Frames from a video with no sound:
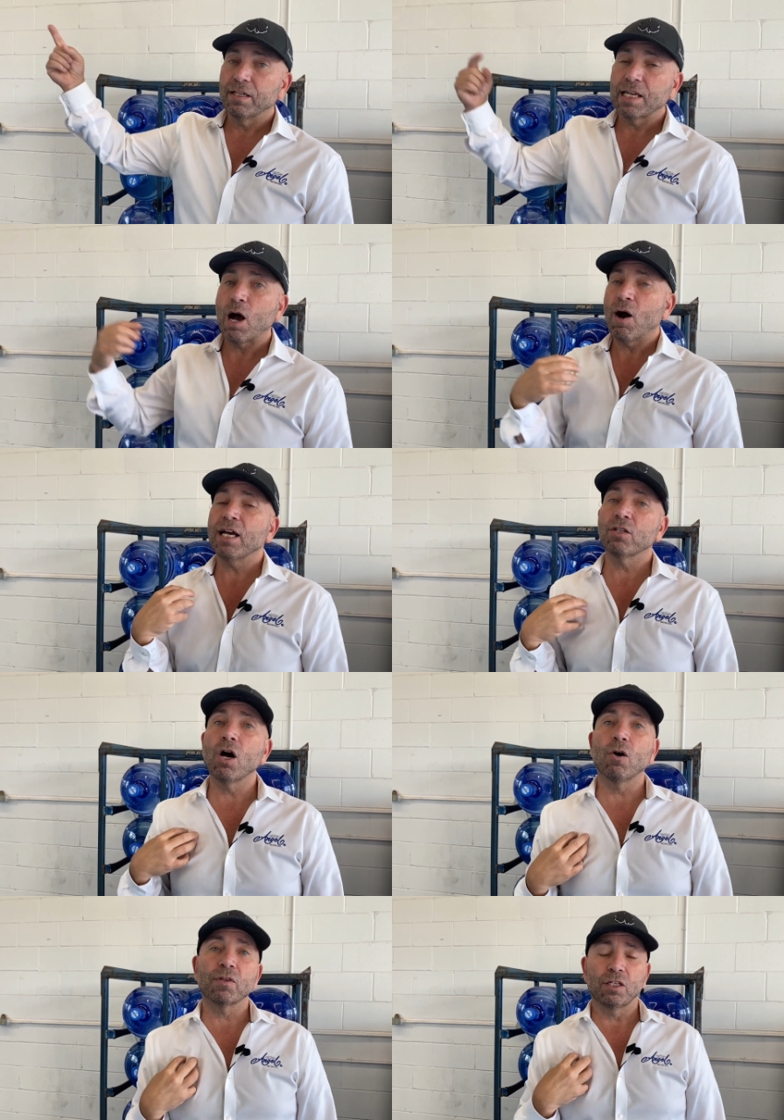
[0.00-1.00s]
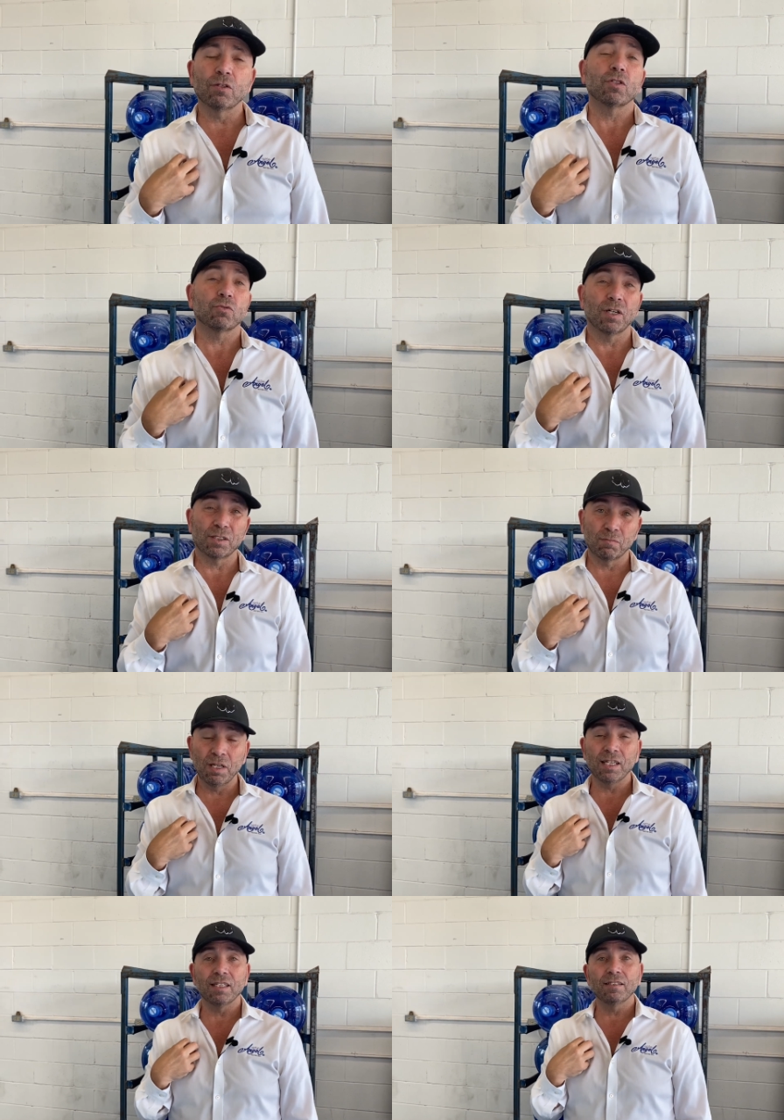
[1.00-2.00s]
Now, I know that you can trust
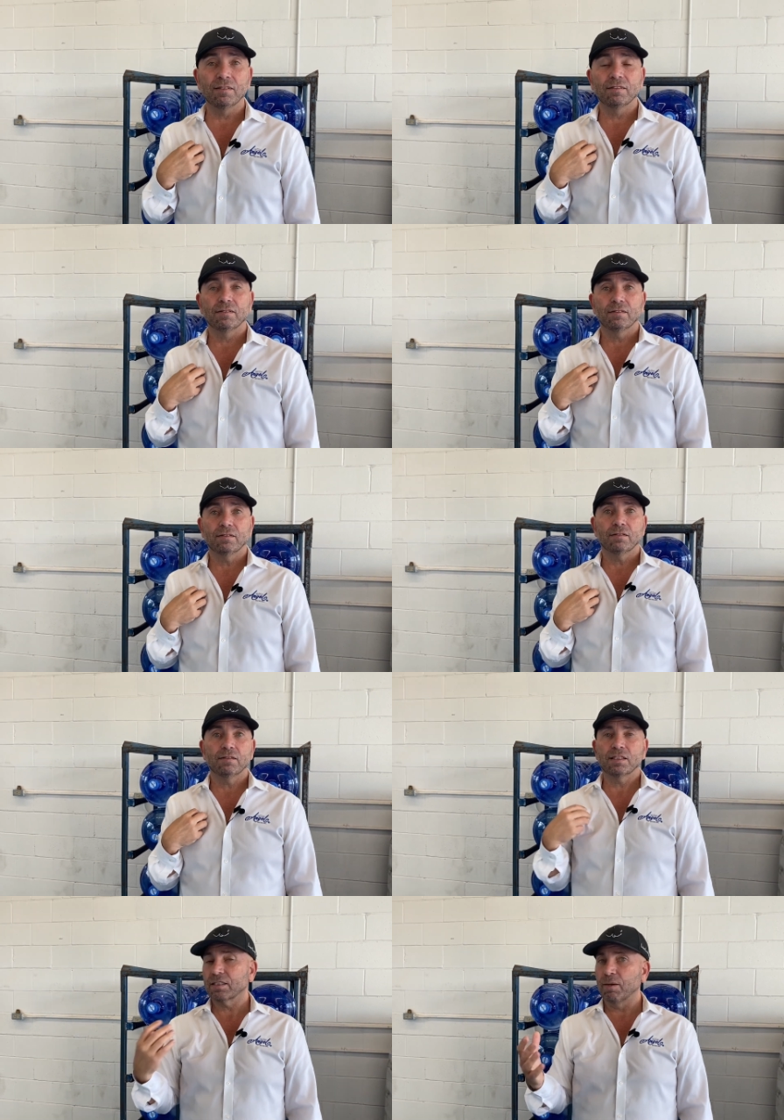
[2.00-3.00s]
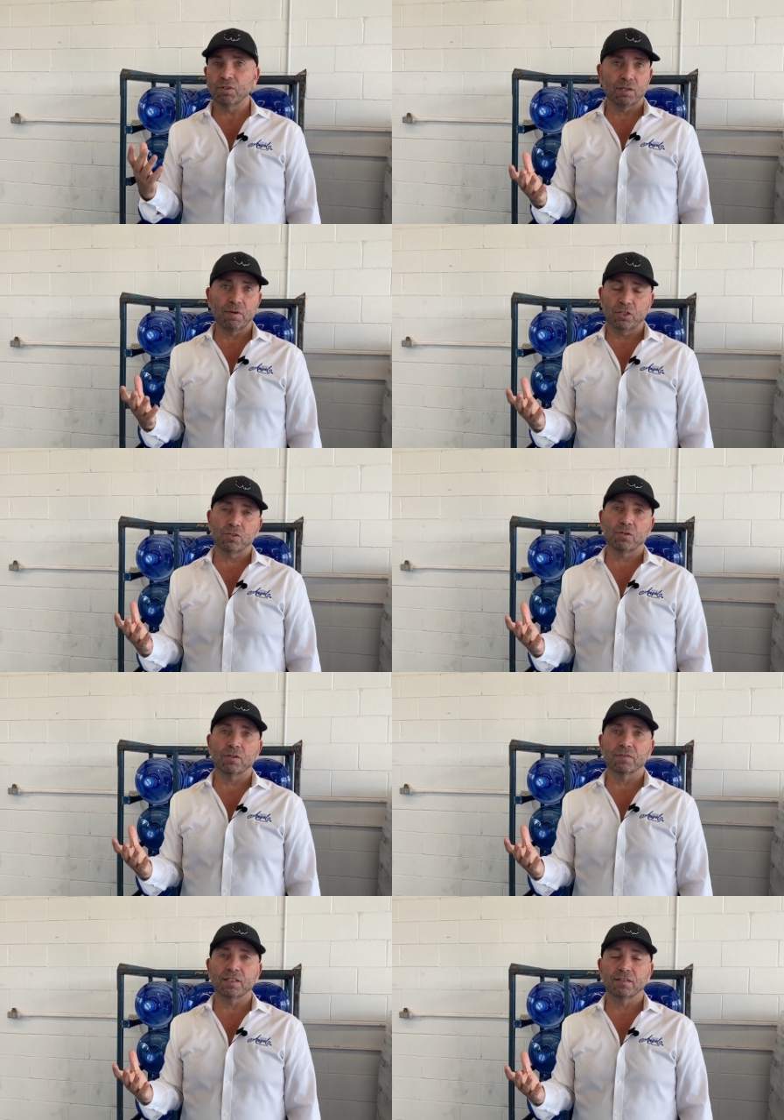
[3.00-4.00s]
me because I'm going to make sure
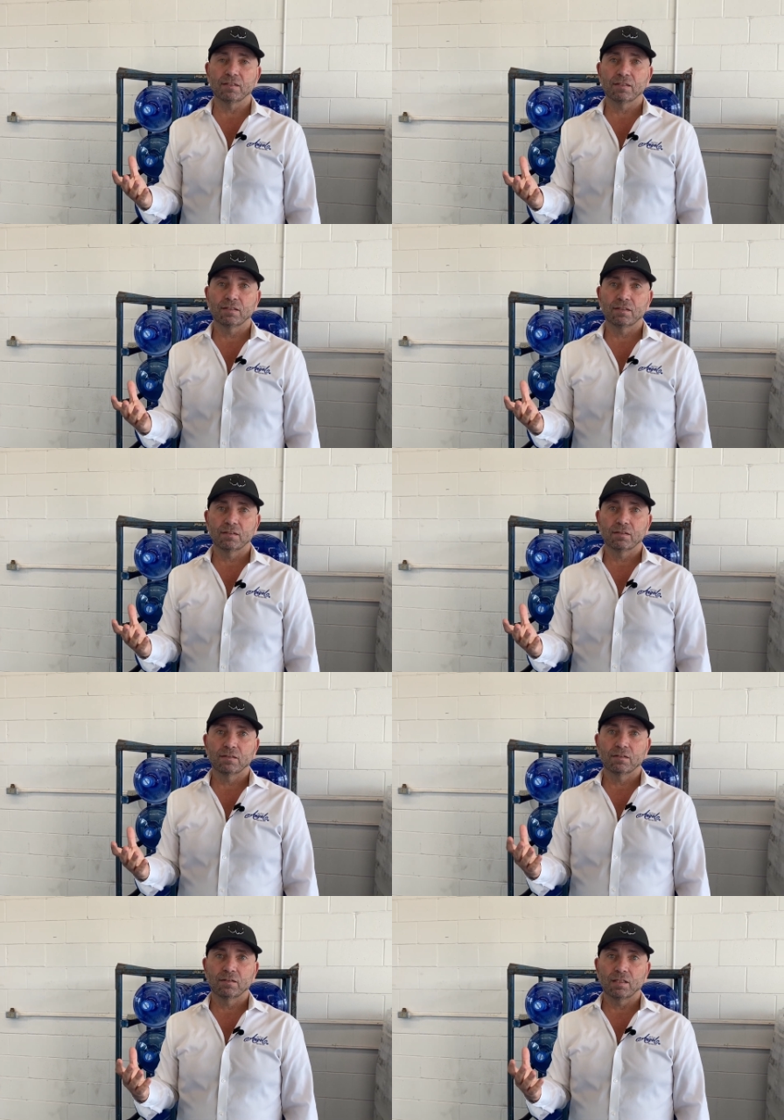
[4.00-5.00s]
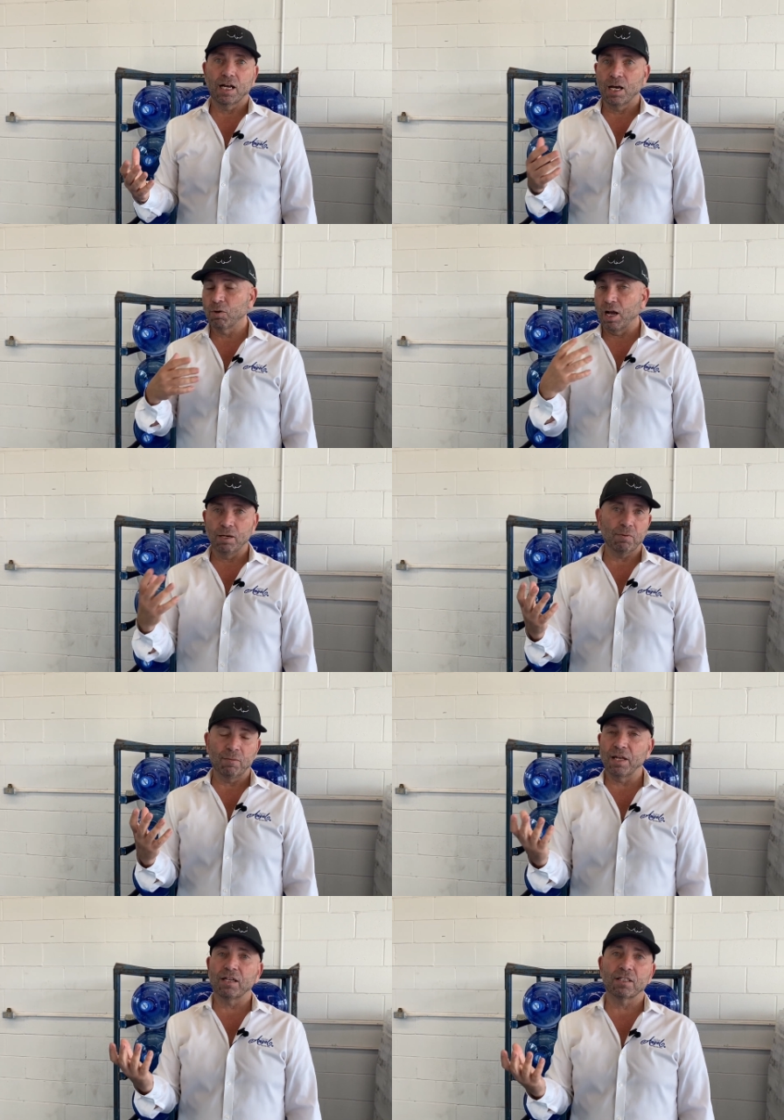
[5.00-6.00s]
of it. I, I,
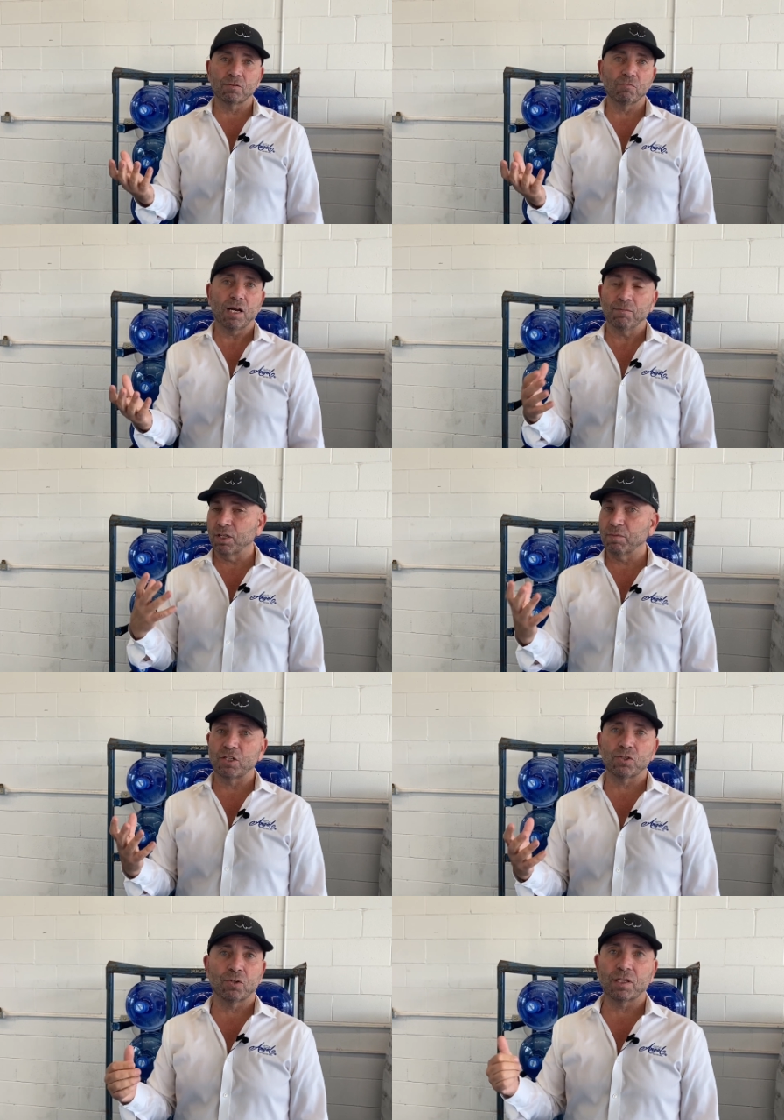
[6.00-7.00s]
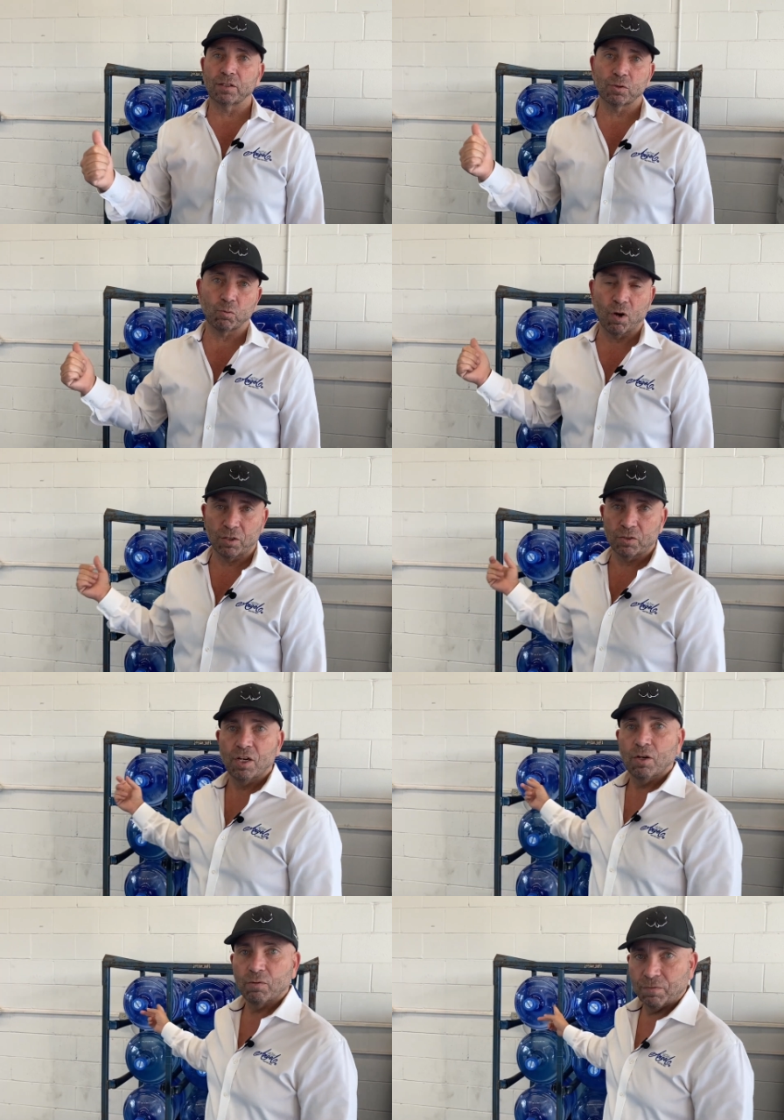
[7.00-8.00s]
I'm not going to, I'm going to make sure that this water's
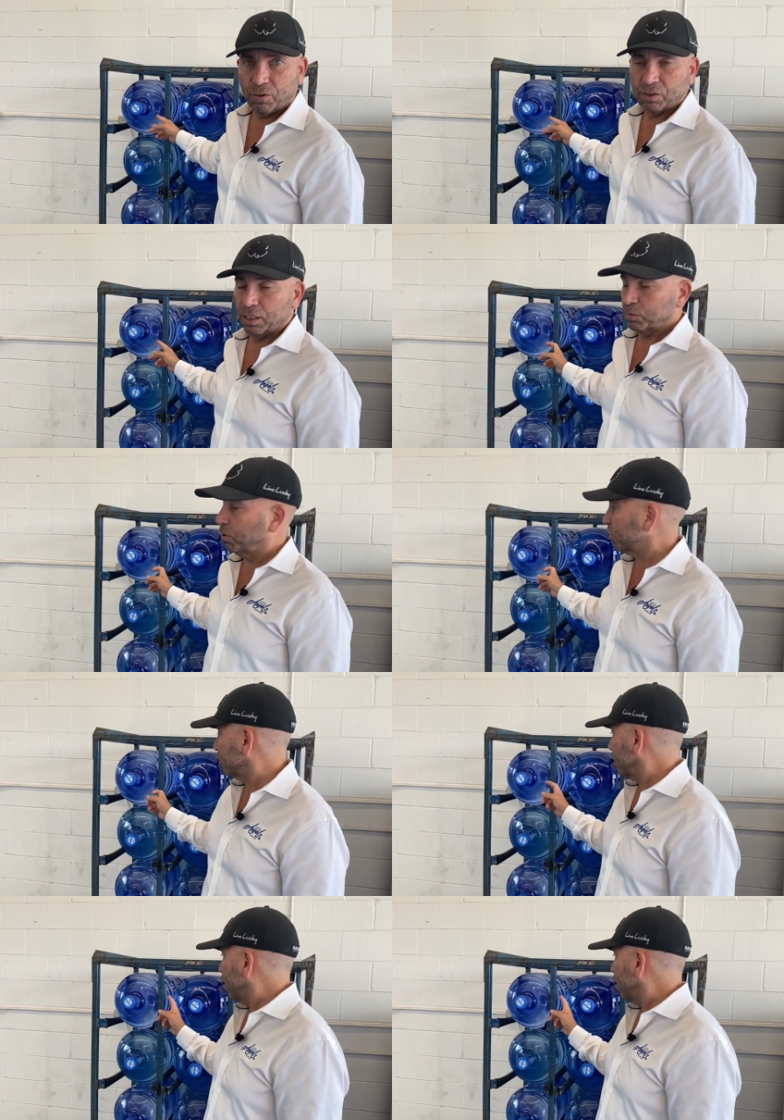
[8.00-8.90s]
reverse osmosis.